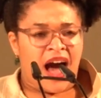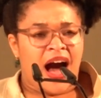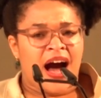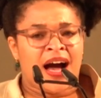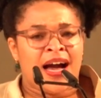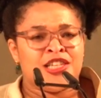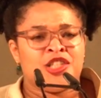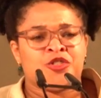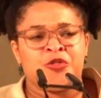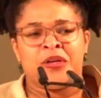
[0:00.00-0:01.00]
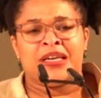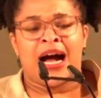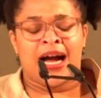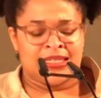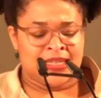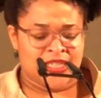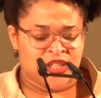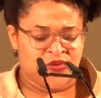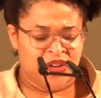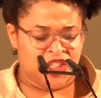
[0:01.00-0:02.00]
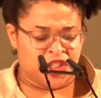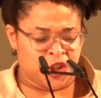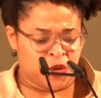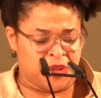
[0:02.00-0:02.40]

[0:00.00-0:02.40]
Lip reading: I scrutinized his features,